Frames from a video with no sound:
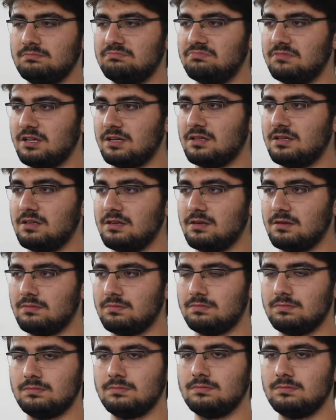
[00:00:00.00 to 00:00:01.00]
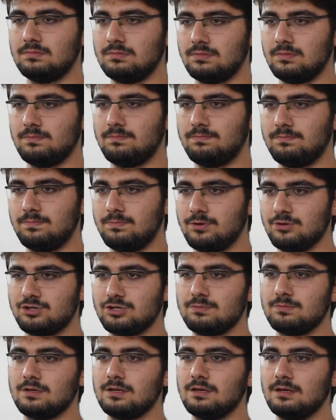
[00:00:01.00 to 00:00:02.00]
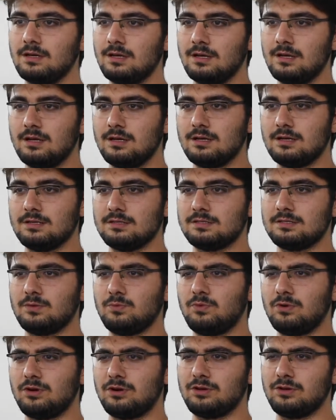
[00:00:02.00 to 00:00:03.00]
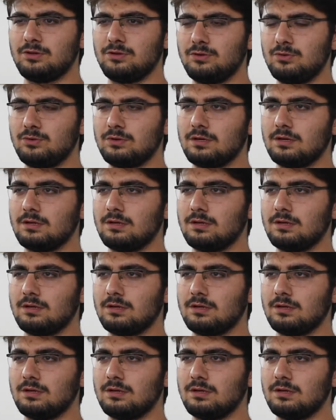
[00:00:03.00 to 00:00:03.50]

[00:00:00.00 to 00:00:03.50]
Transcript: like, he pushed me and said, "What are you doing?"